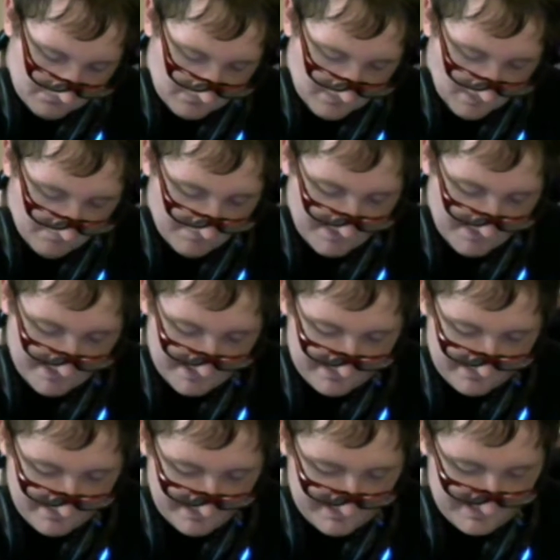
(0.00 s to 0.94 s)
Hopefully I
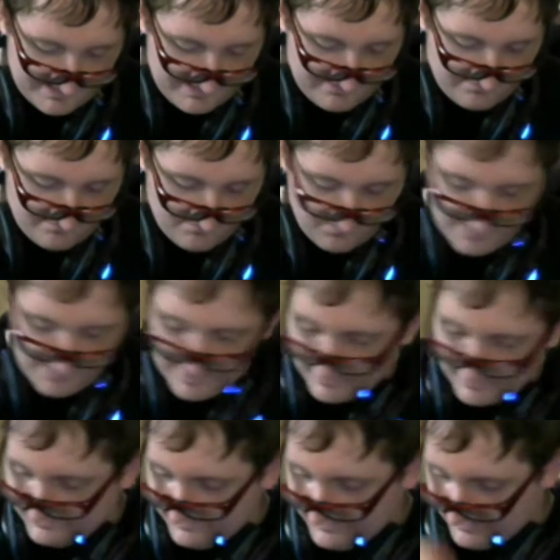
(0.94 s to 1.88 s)
didn't like just
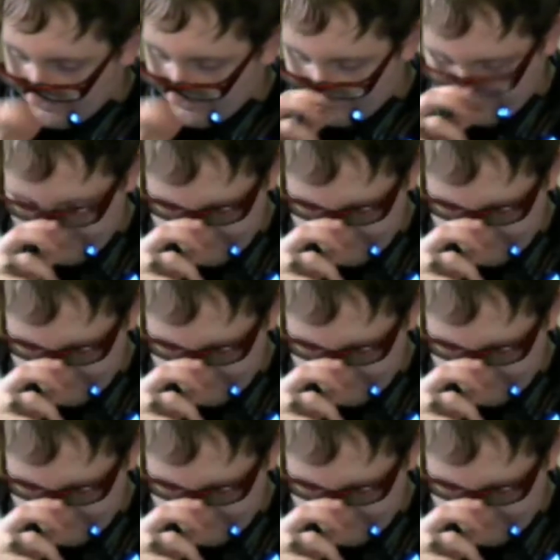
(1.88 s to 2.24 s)
wreck the